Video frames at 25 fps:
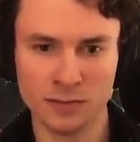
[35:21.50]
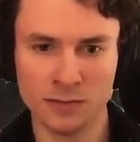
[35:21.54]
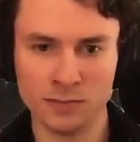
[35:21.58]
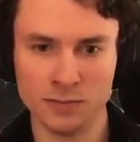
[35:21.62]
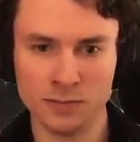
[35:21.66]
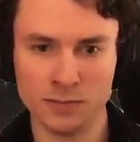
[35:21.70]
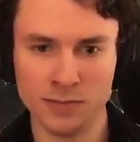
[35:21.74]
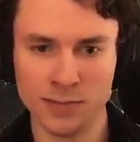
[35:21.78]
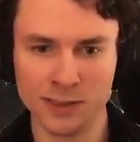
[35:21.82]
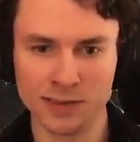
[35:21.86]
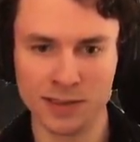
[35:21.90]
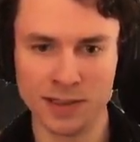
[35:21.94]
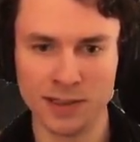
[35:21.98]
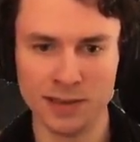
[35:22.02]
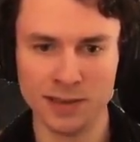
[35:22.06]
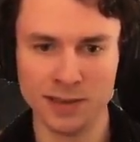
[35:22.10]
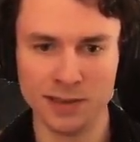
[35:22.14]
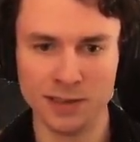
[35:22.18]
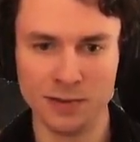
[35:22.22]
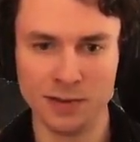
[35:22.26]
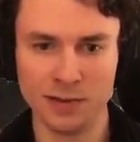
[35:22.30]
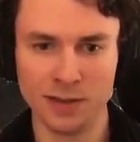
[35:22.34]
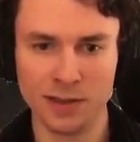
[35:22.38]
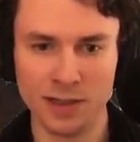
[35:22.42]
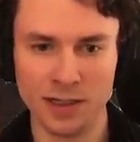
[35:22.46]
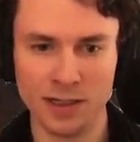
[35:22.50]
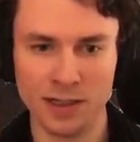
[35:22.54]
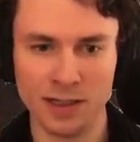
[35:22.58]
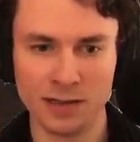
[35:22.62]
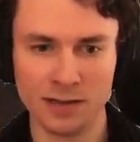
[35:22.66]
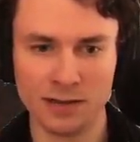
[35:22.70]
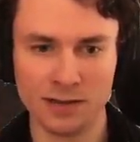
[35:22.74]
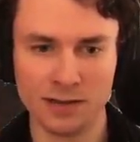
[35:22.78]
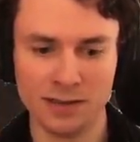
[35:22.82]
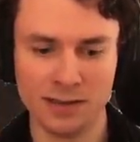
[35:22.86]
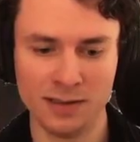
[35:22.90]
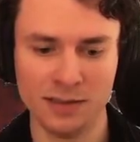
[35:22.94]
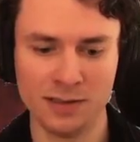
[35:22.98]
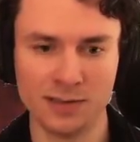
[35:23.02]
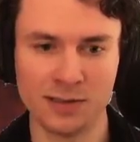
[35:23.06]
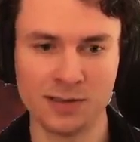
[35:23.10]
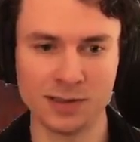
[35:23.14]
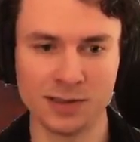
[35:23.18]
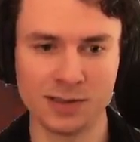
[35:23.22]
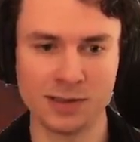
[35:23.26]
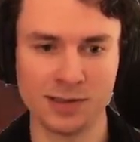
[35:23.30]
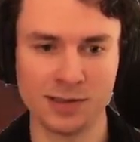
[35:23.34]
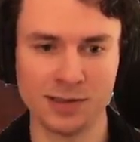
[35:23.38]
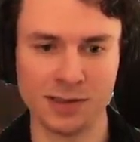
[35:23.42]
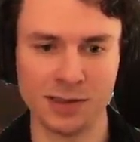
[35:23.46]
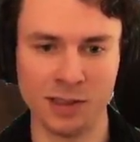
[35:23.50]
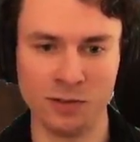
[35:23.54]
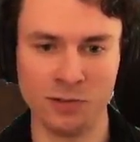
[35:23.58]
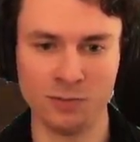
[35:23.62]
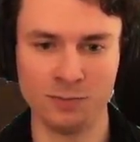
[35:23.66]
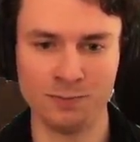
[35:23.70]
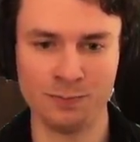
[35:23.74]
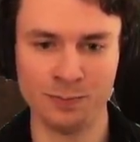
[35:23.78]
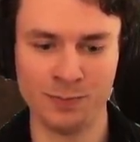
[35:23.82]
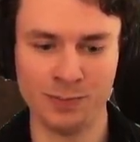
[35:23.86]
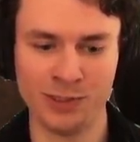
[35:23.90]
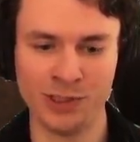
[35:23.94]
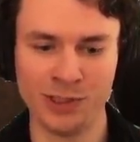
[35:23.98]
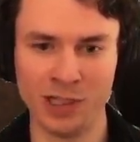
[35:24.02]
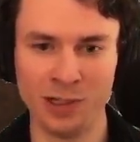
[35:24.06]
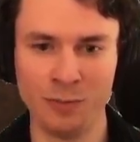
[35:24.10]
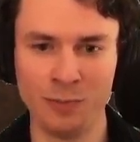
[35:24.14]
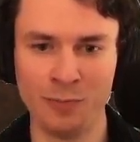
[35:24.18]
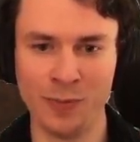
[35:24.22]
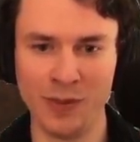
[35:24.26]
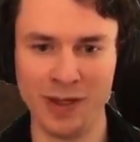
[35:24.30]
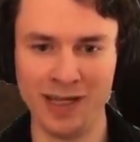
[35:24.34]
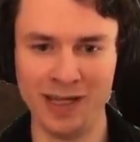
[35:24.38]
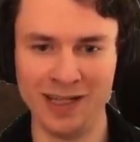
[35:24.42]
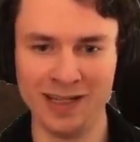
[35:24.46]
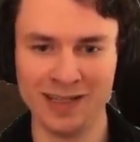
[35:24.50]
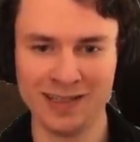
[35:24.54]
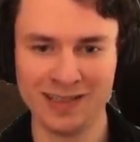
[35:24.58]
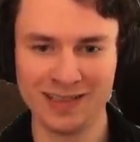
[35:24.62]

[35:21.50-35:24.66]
Miss Genji with that. He's just so jumpy.